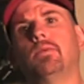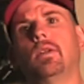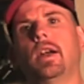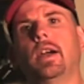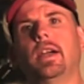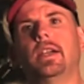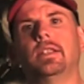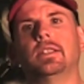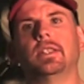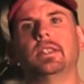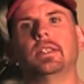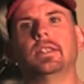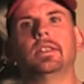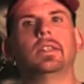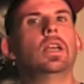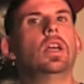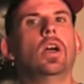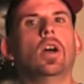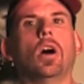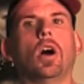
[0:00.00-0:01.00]
prizes.
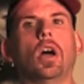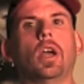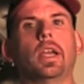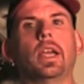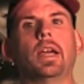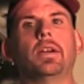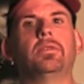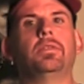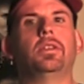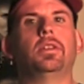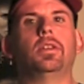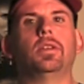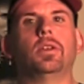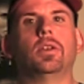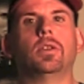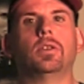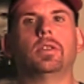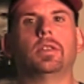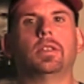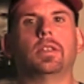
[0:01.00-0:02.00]
All you have to
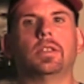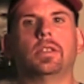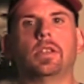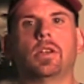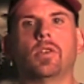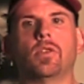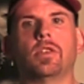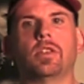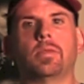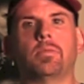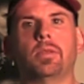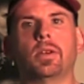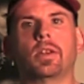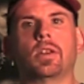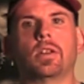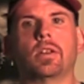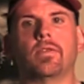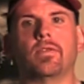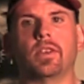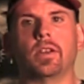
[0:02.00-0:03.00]
do is just show us a
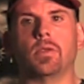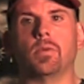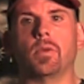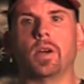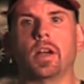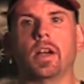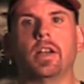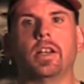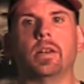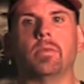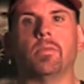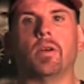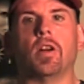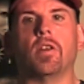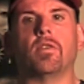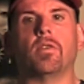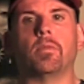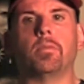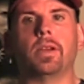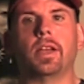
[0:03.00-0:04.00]
picture of you wearing your
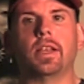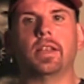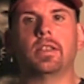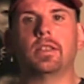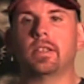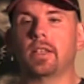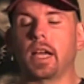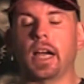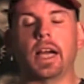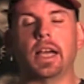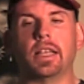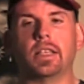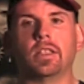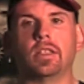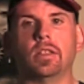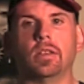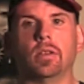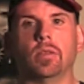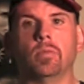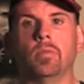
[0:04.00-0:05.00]
Marvel-based
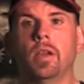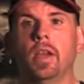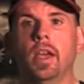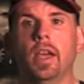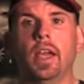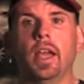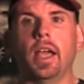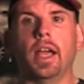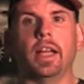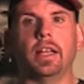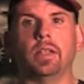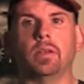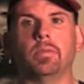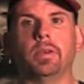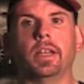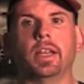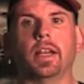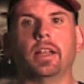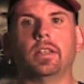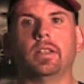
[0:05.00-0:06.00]
costume, and you'll
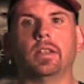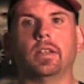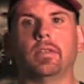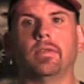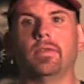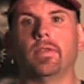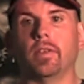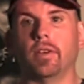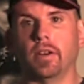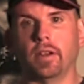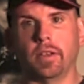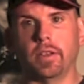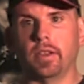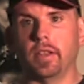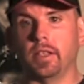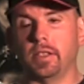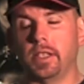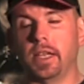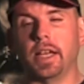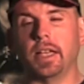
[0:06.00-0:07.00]
be entered for
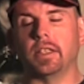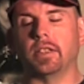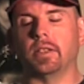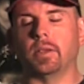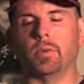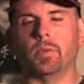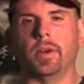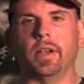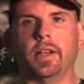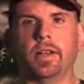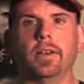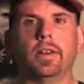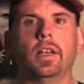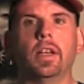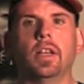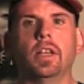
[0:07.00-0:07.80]
the chance to win.